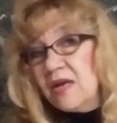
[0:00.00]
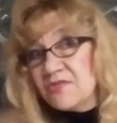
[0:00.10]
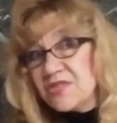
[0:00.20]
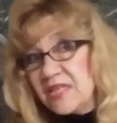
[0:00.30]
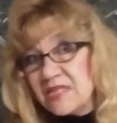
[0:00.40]

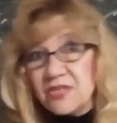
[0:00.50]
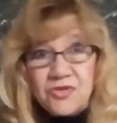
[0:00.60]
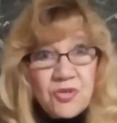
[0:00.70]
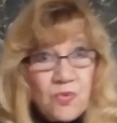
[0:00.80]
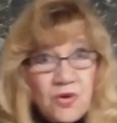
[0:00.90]
counseling and
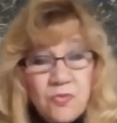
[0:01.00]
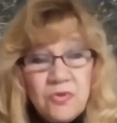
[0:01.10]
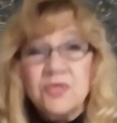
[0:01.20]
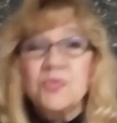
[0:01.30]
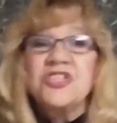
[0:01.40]
social work
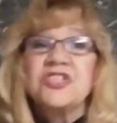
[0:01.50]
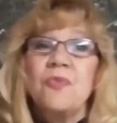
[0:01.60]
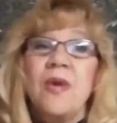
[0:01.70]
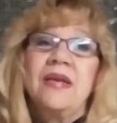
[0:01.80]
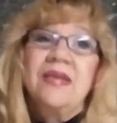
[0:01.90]
rules, which
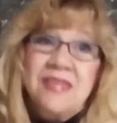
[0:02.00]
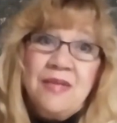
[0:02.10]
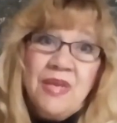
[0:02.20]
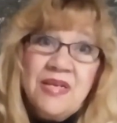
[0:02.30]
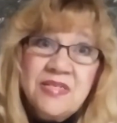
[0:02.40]
is great because
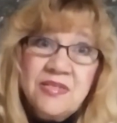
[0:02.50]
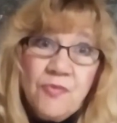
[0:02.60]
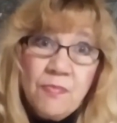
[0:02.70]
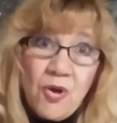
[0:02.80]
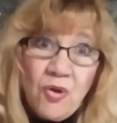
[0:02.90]
I'm
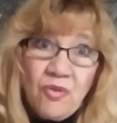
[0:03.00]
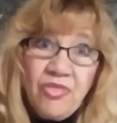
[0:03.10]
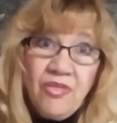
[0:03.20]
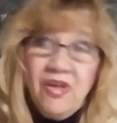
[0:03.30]
licensed for both.